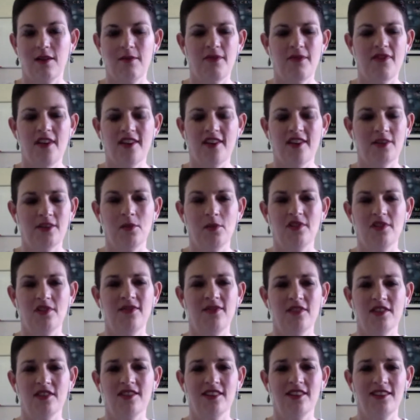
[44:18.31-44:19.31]
In fact, I was
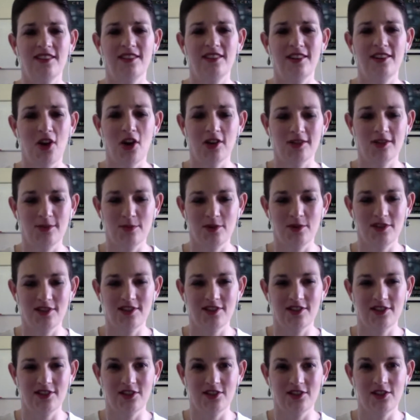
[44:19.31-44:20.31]
even still in
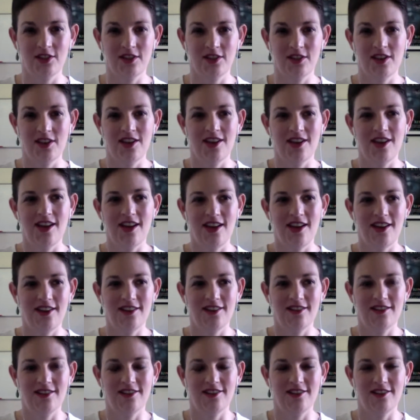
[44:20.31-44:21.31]
hospital
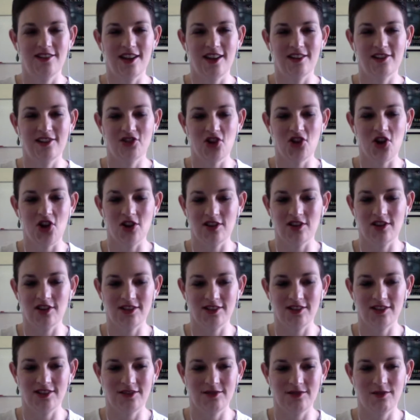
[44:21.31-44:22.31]
And I
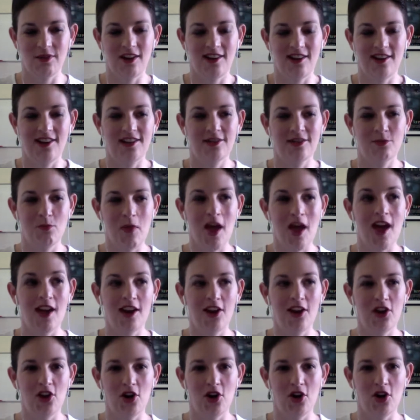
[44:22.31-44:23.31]
started, or at least
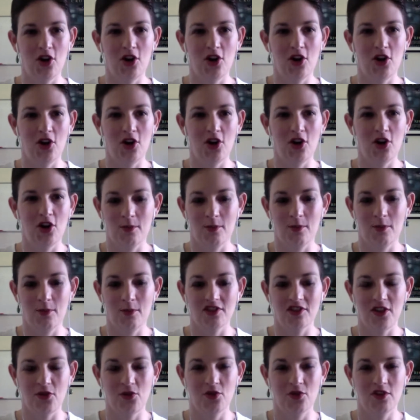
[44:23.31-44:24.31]
paleo,
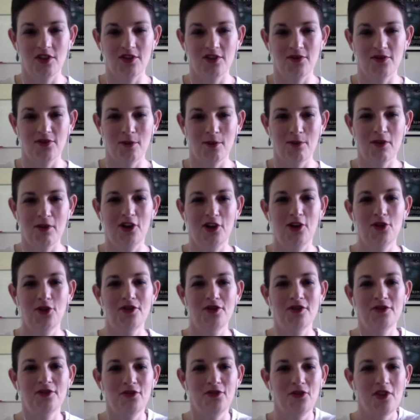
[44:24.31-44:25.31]
because I ordered from the
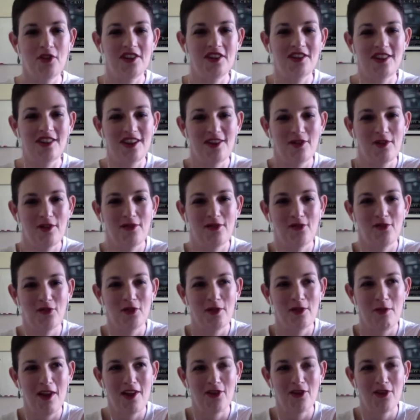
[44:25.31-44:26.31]
gluten-free,
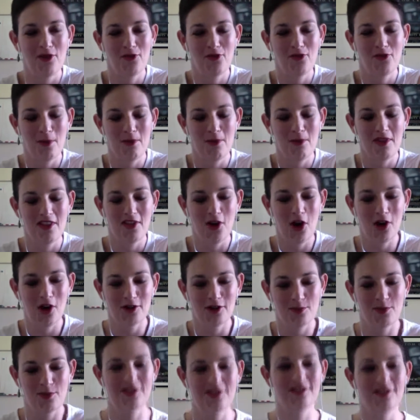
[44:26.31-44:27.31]
dairy-free menu from the
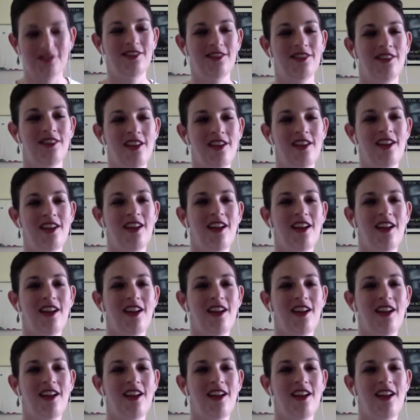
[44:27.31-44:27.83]
hospital,